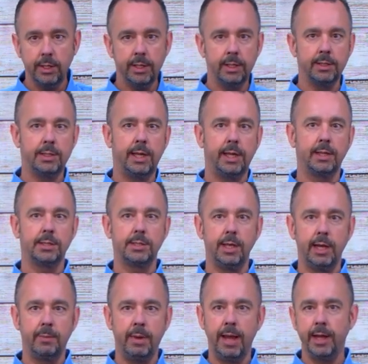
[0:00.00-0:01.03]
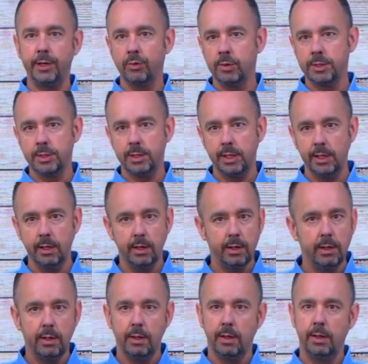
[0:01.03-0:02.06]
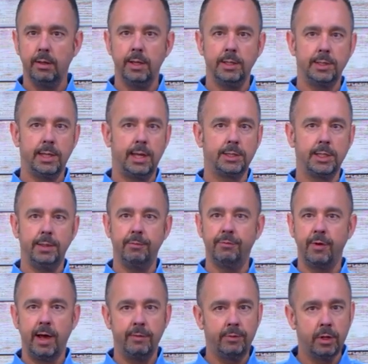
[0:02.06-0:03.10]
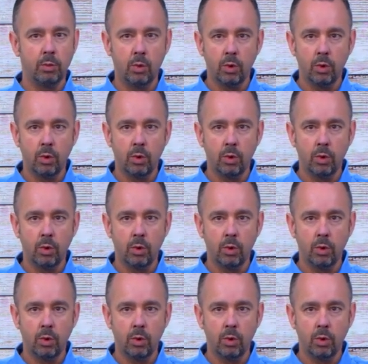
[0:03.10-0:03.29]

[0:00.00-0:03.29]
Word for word: the exact same accuracy, and the exact same five-year